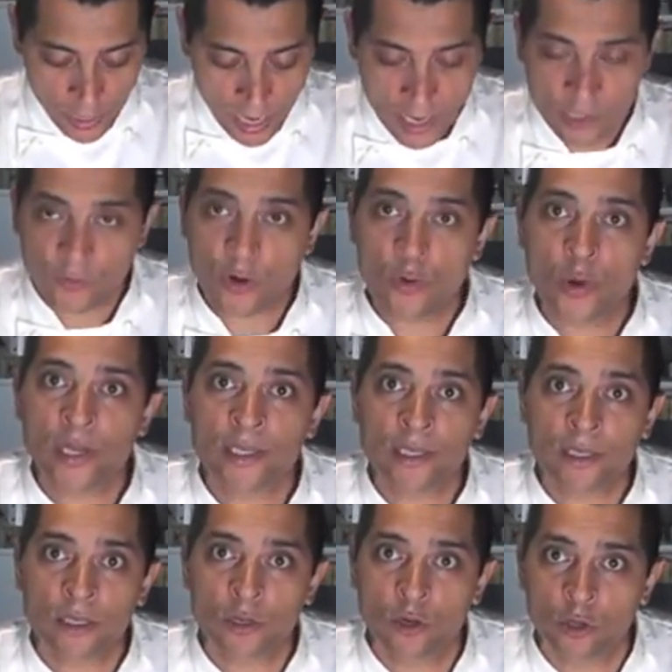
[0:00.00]
As the
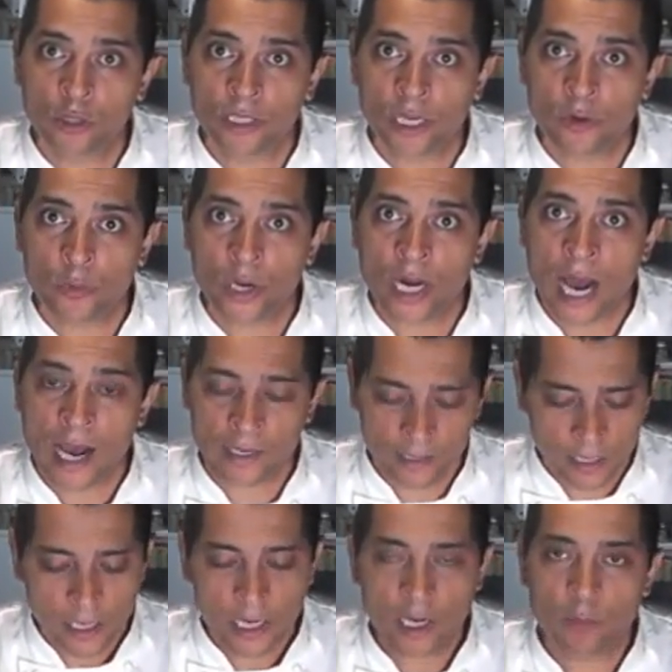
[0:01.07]
gluten
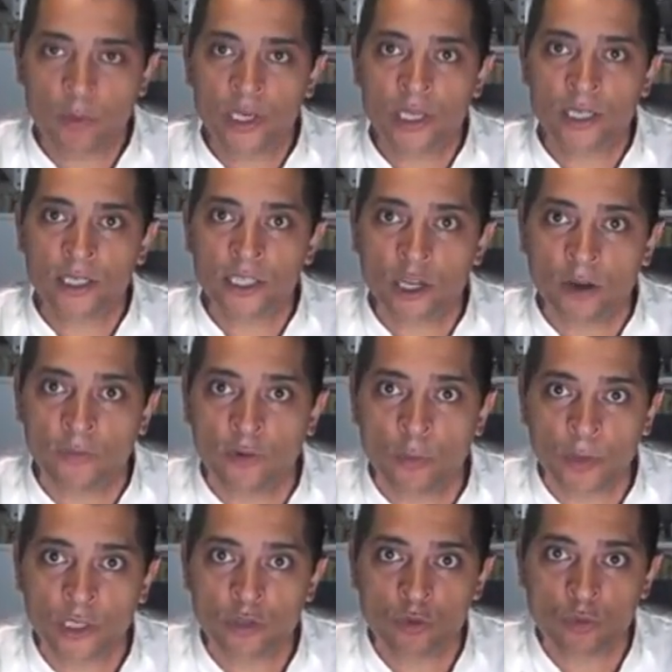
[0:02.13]
relaxes, it'll be easier for
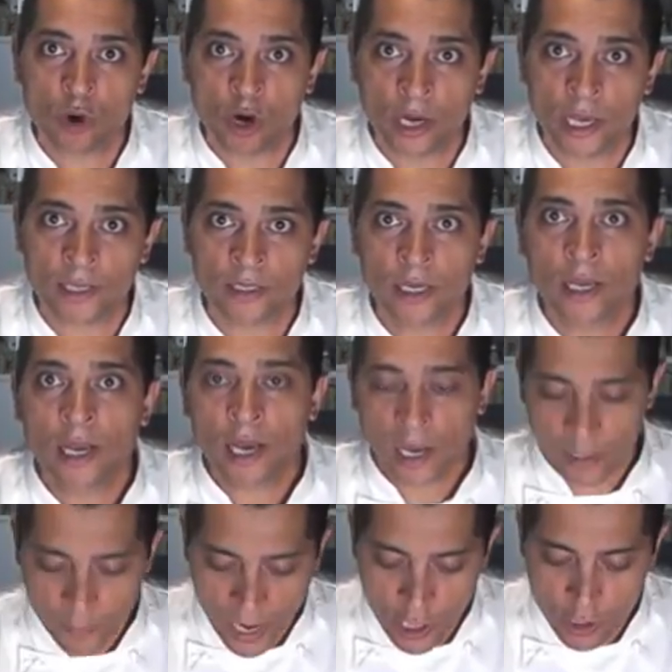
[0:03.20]
me to roll it,
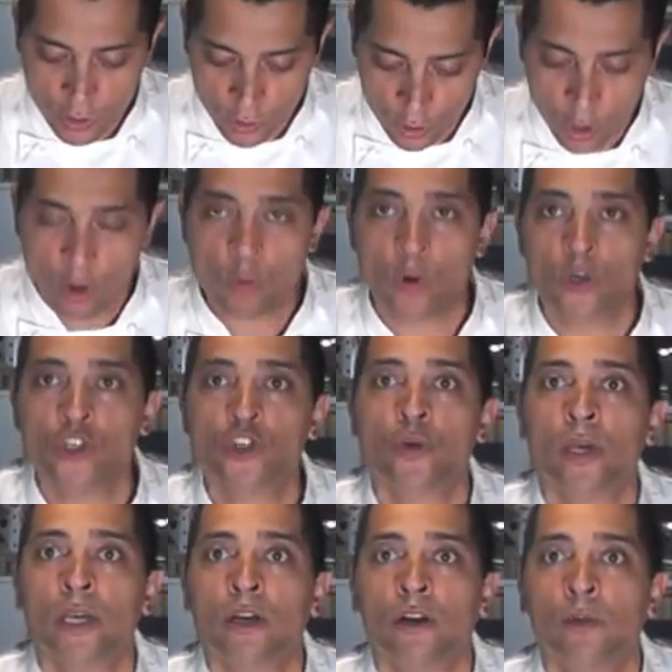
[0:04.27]
and my dough won't
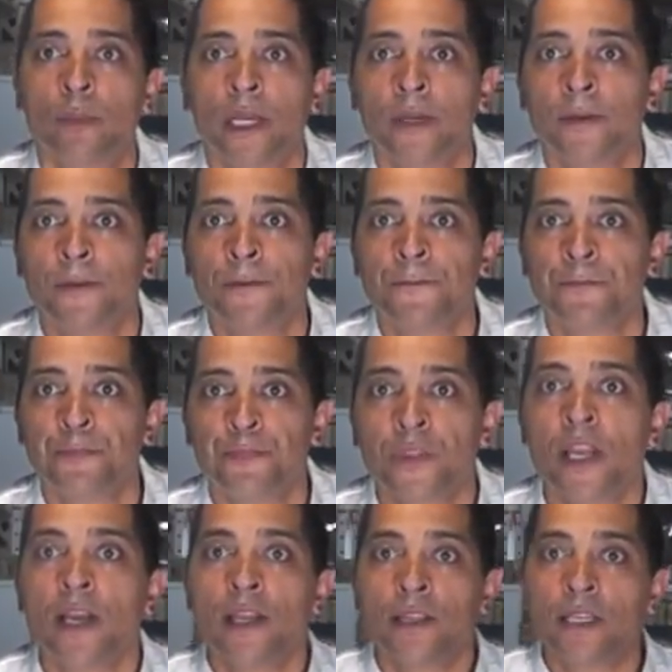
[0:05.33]
shrink on me.
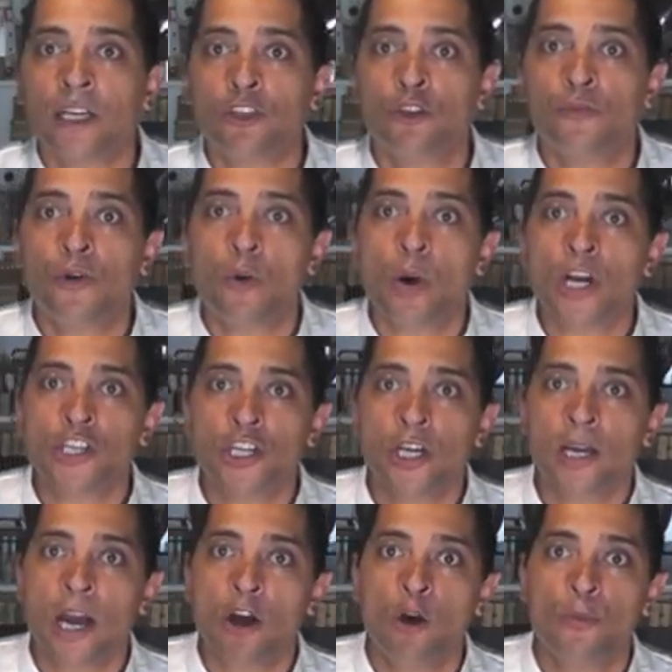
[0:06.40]
Thank you for
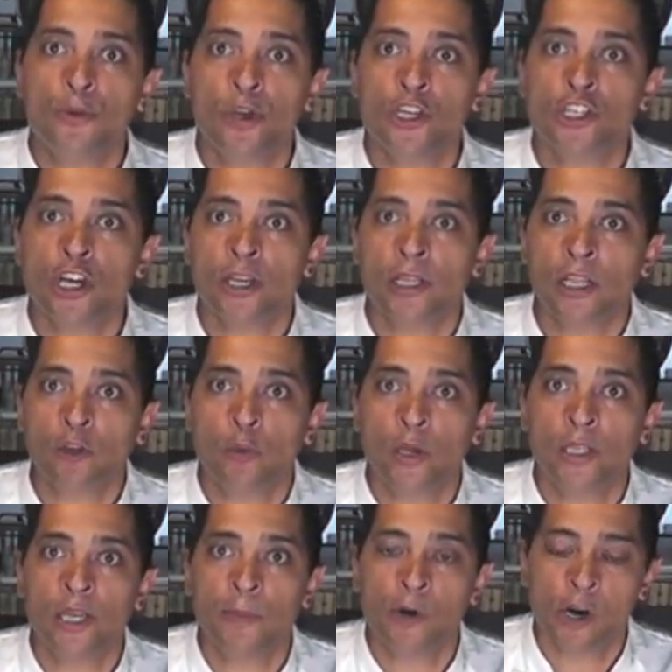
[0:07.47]
watching. I hope you enjoyed that
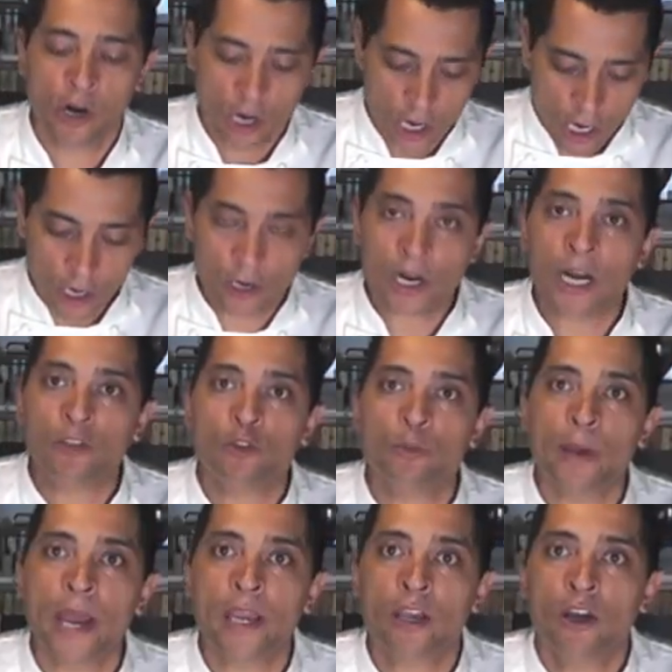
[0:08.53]
quick demo on how to
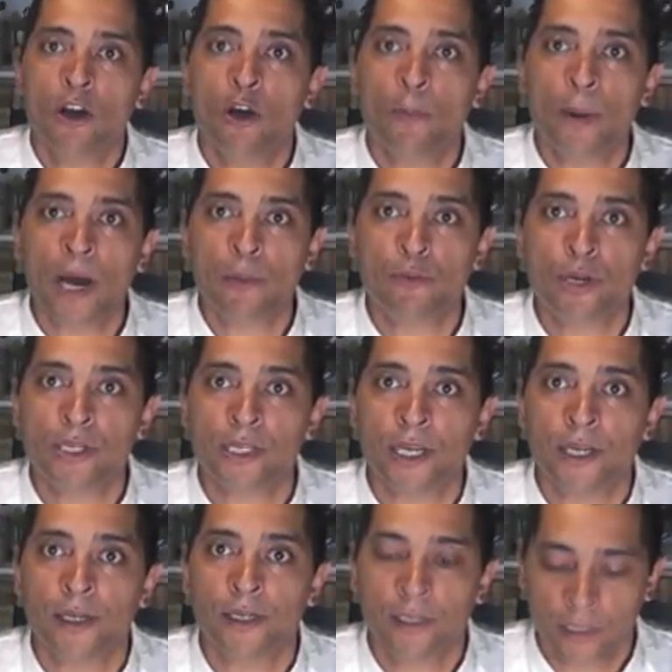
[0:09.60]
make a pâte
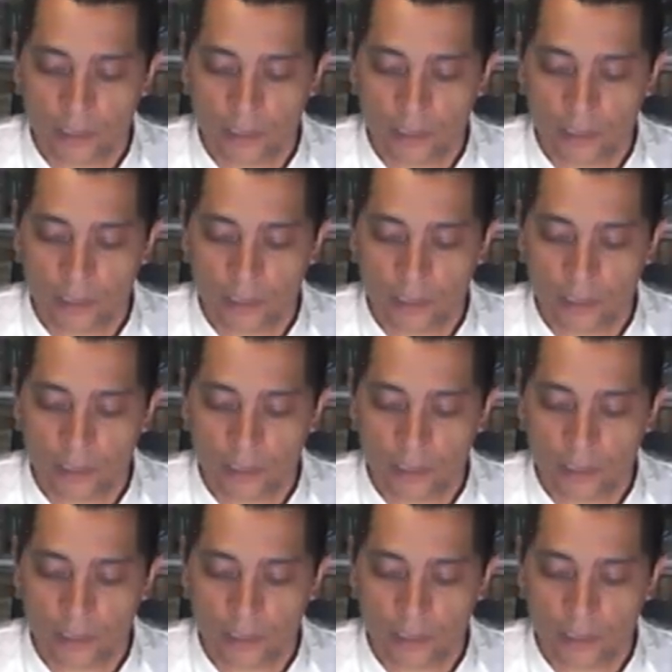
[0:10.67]
brisée.